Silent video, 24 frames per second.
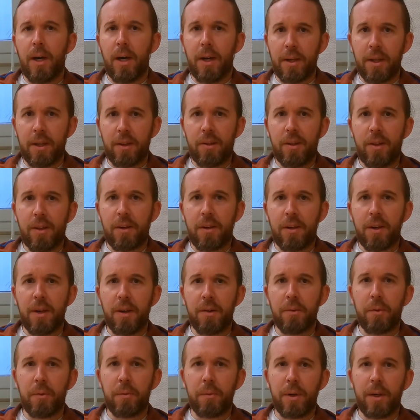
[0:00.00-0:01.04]
And that's it.
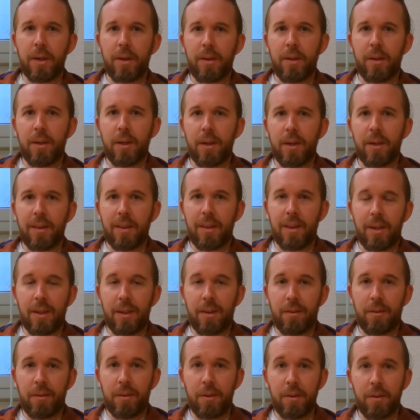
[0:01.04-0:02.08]
Now we're waiting, I
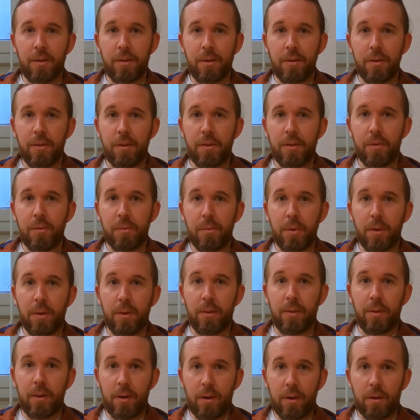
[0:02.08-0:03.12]
think, to discuss
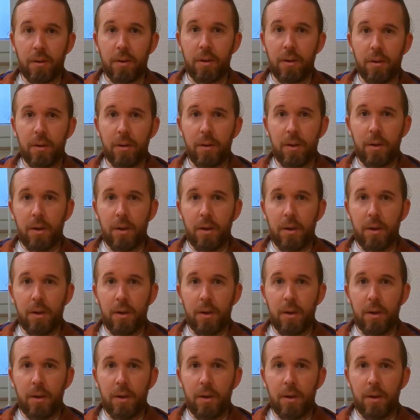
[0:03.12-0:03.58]
with the doctor,